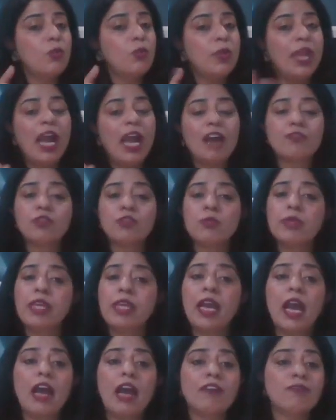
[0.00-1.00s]
So we have
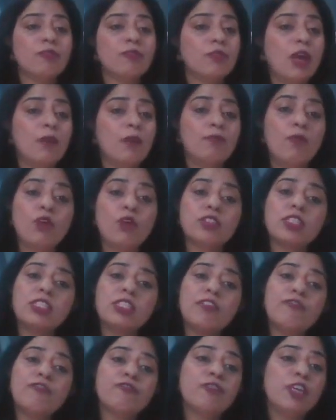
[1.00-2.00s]
to have a
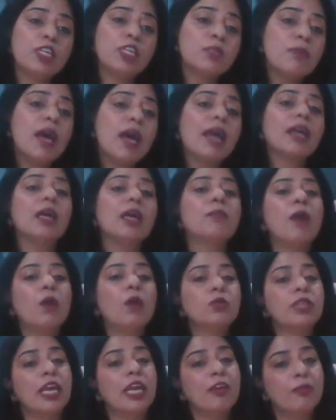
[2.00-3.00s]
positive feedback
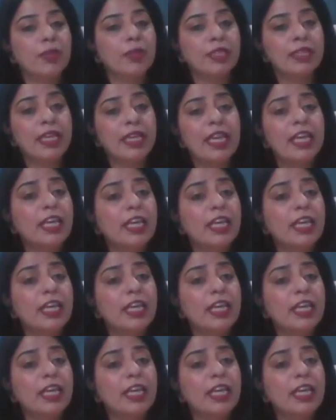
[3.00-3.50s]
about everything.